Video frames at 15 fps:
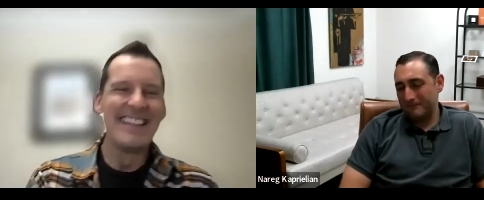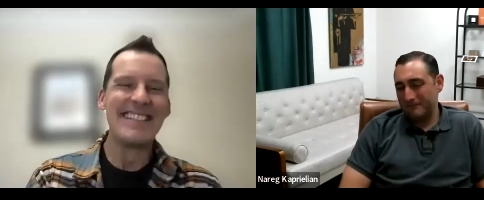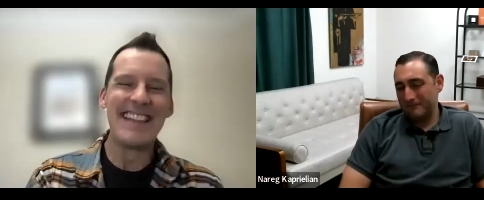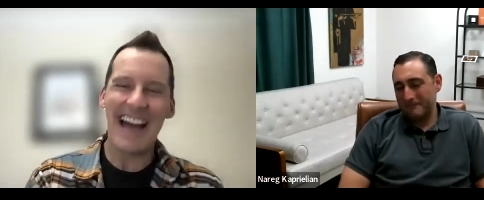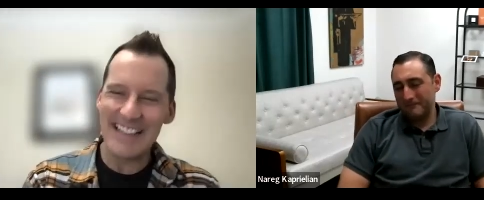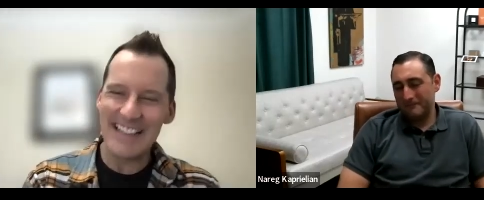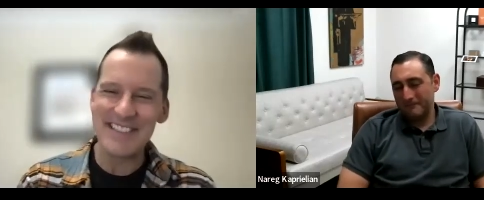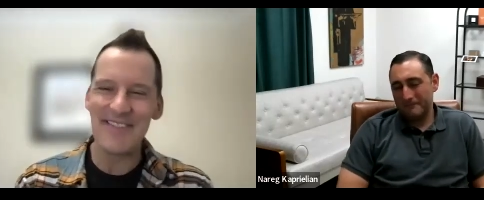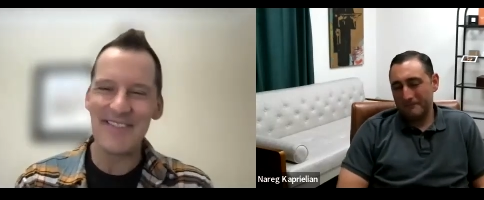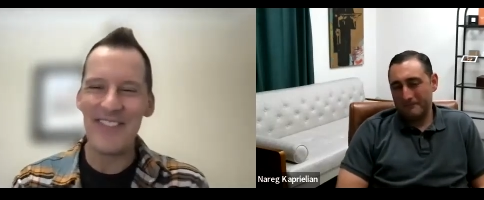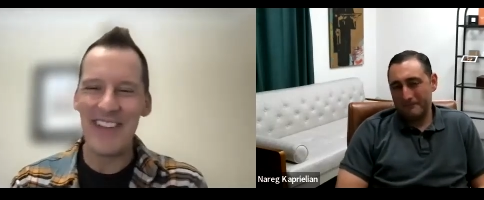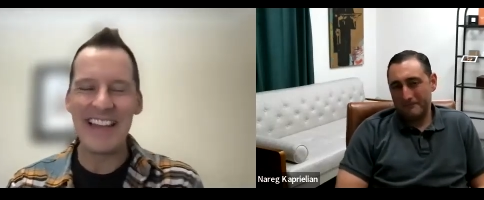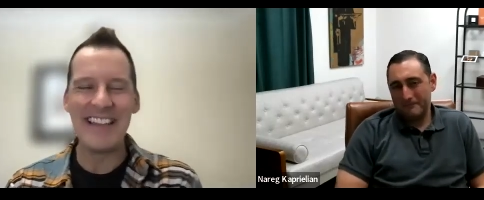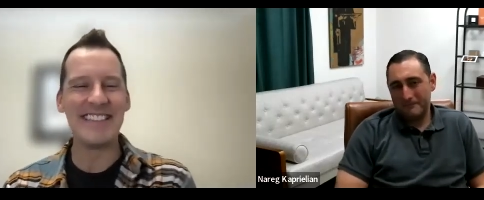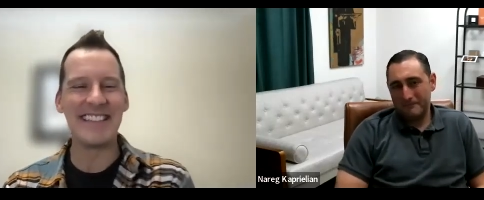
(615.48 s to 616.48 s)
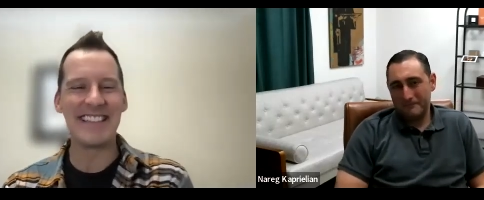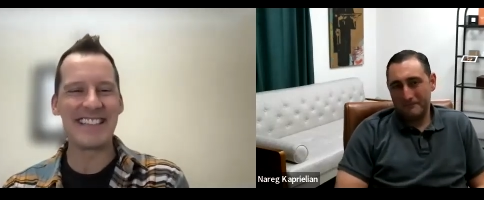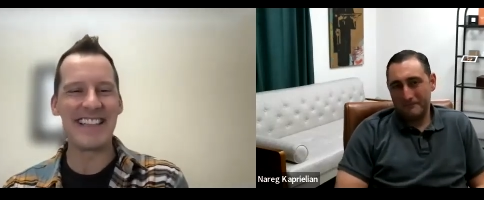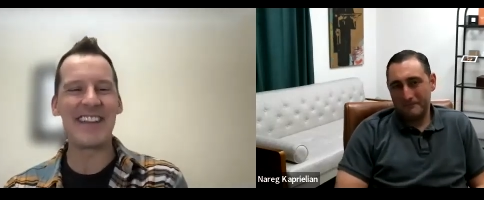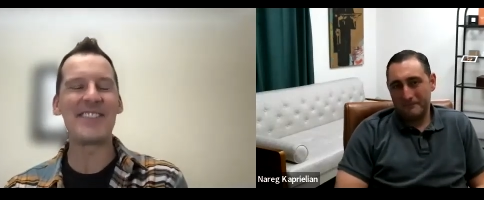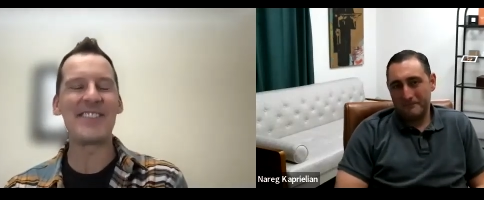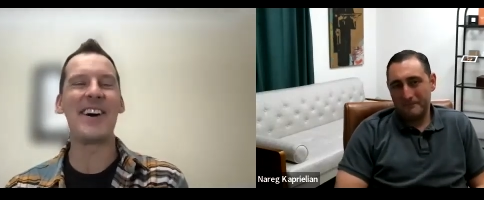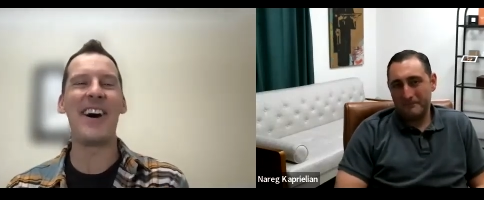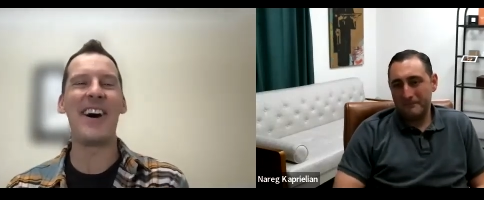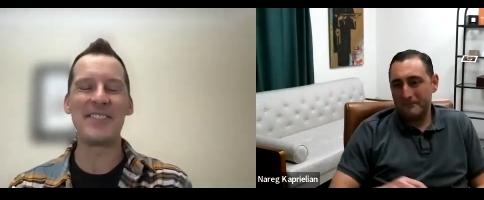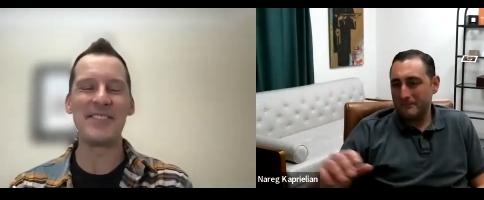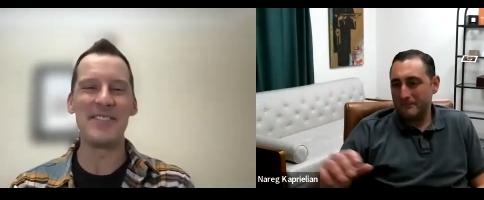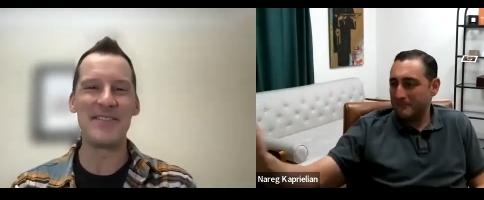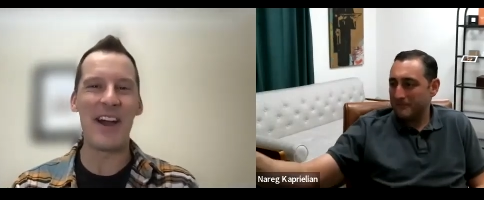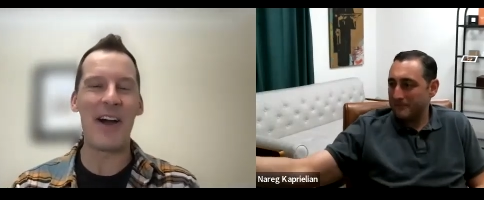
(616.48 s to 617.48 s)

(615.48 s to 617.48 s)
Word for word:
Speaker 1: that is amazing. That's awesome.